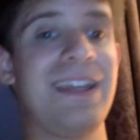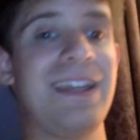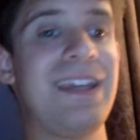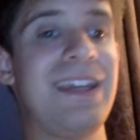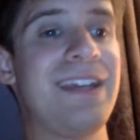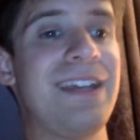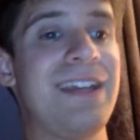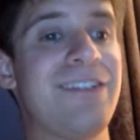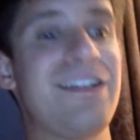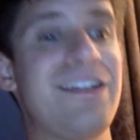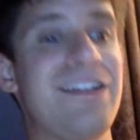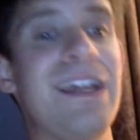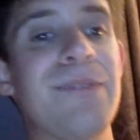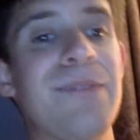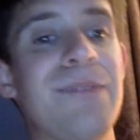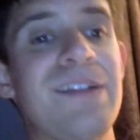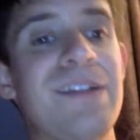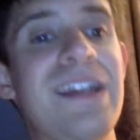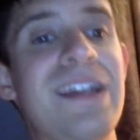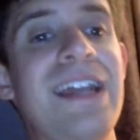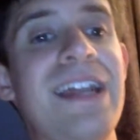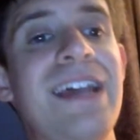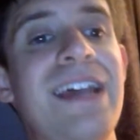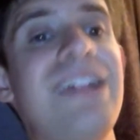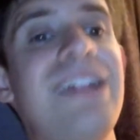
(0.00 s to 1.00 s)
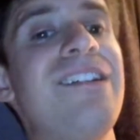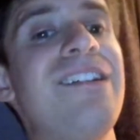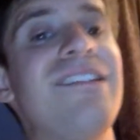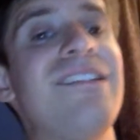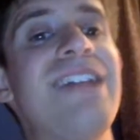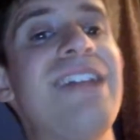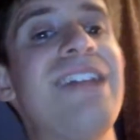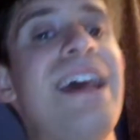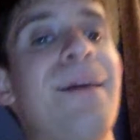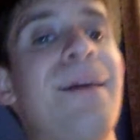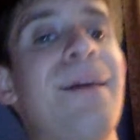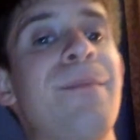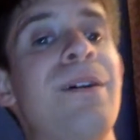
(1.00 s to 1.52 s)
She ended up saying that it is
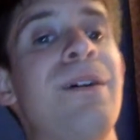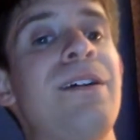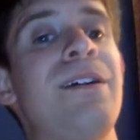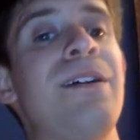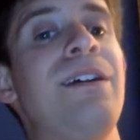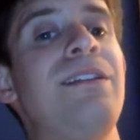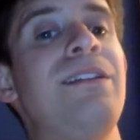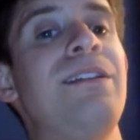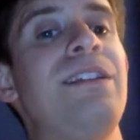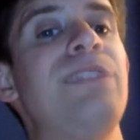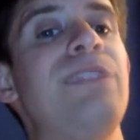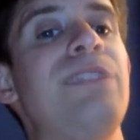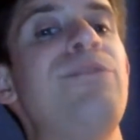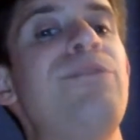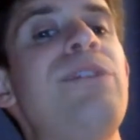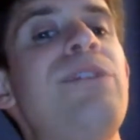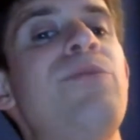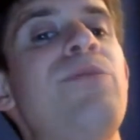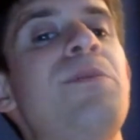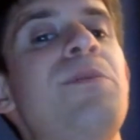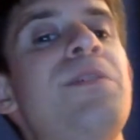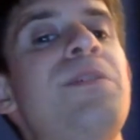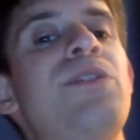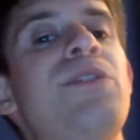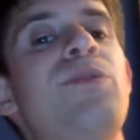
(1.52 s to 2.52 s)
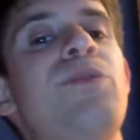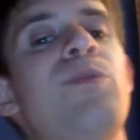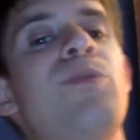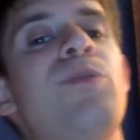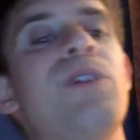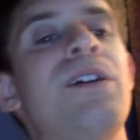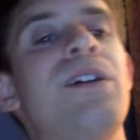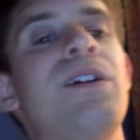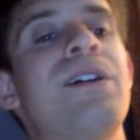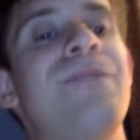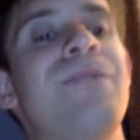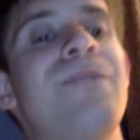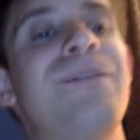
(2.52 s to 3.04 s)
them, the three women who
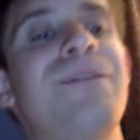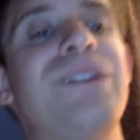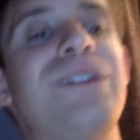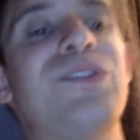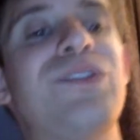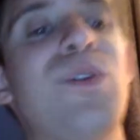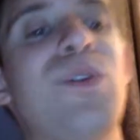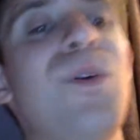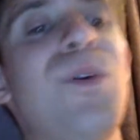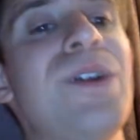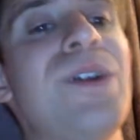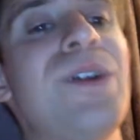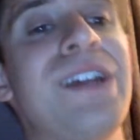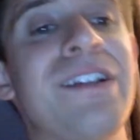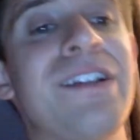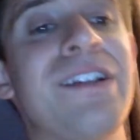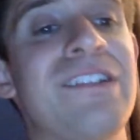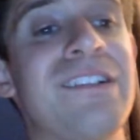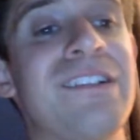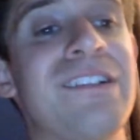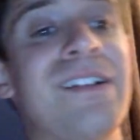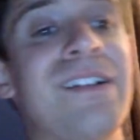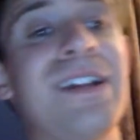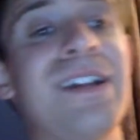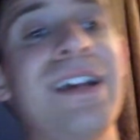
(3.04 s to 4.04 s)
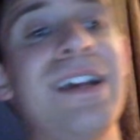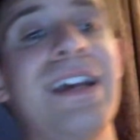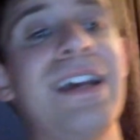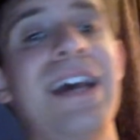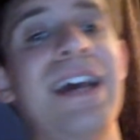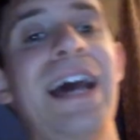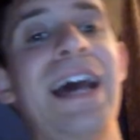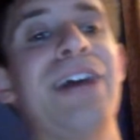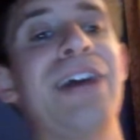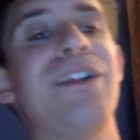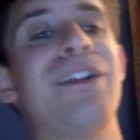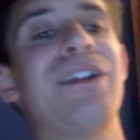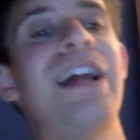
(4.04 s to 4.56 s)
were victorious
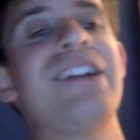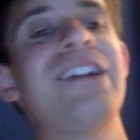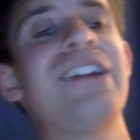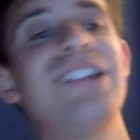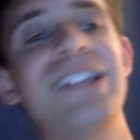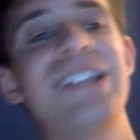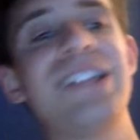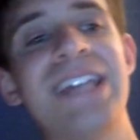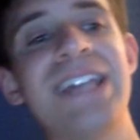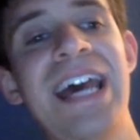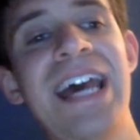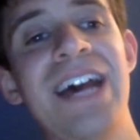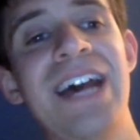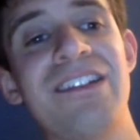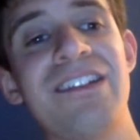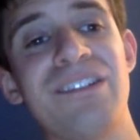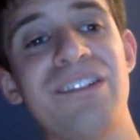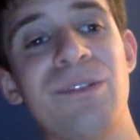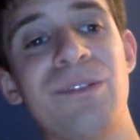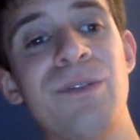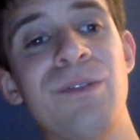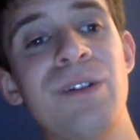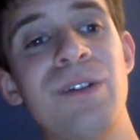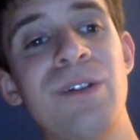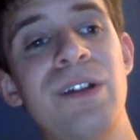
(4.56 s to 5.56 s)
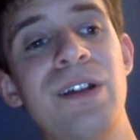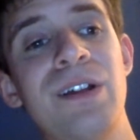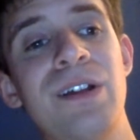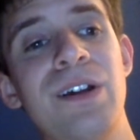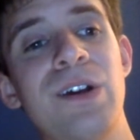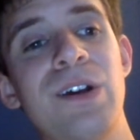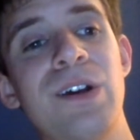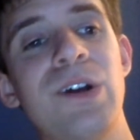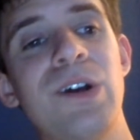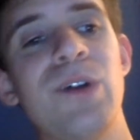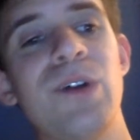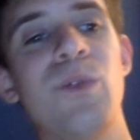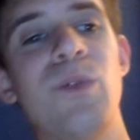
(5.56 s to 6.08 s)
at Clash at the Castle,
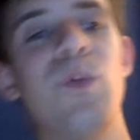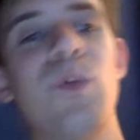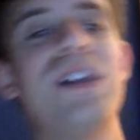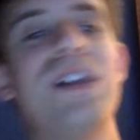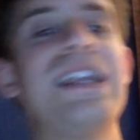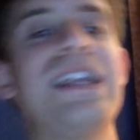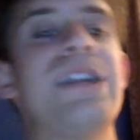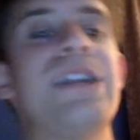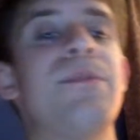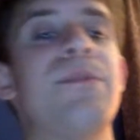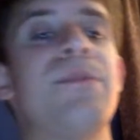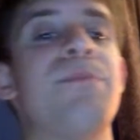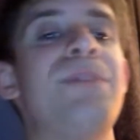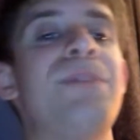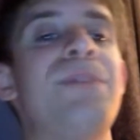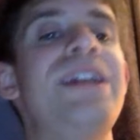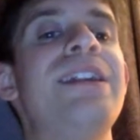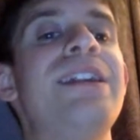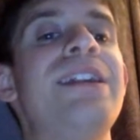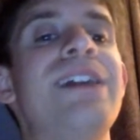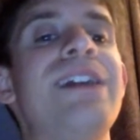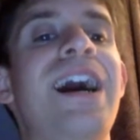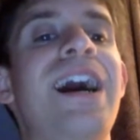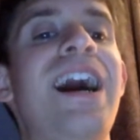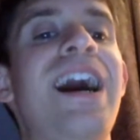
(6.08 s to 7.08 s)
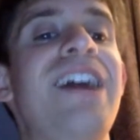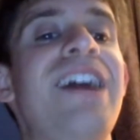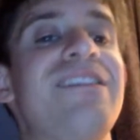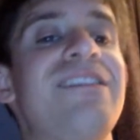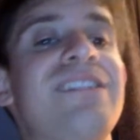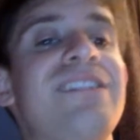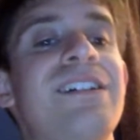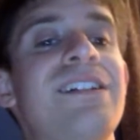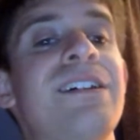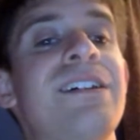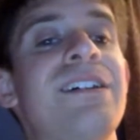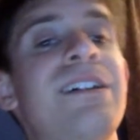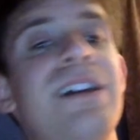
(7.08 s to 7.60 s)
when they ended up beating
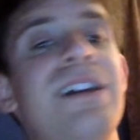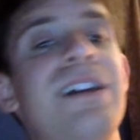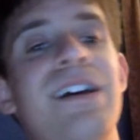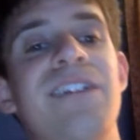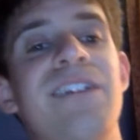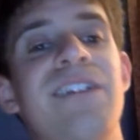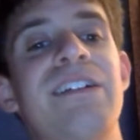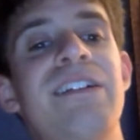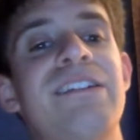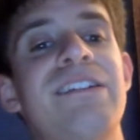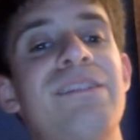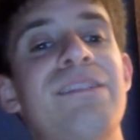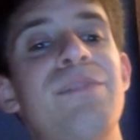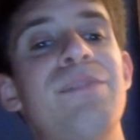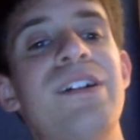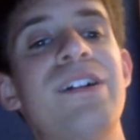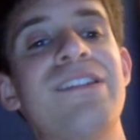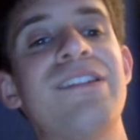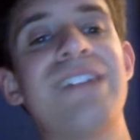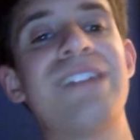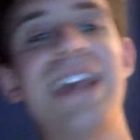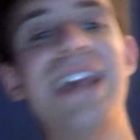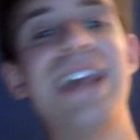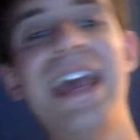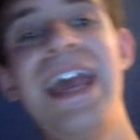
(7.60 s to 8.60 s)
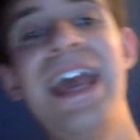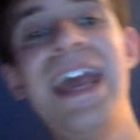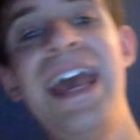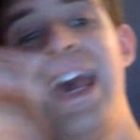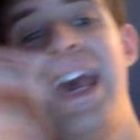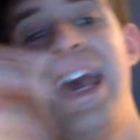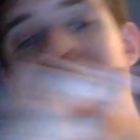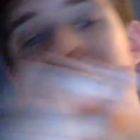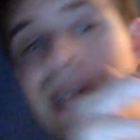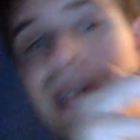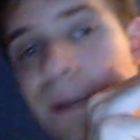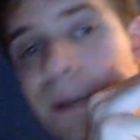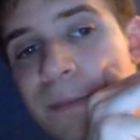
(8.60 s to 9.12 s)
Asuka, Alexa Bliss,
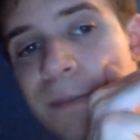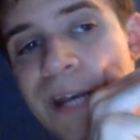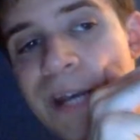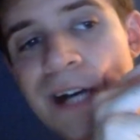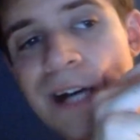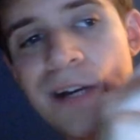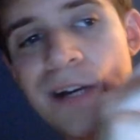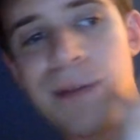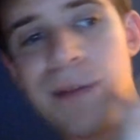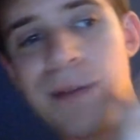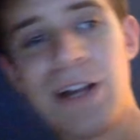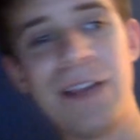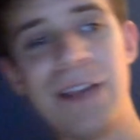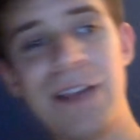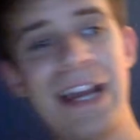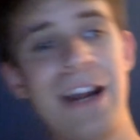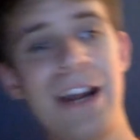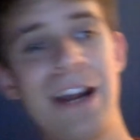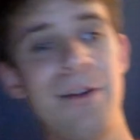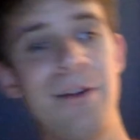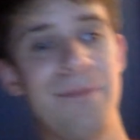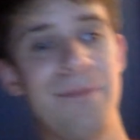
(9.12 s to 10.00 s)
and Bianca Belair.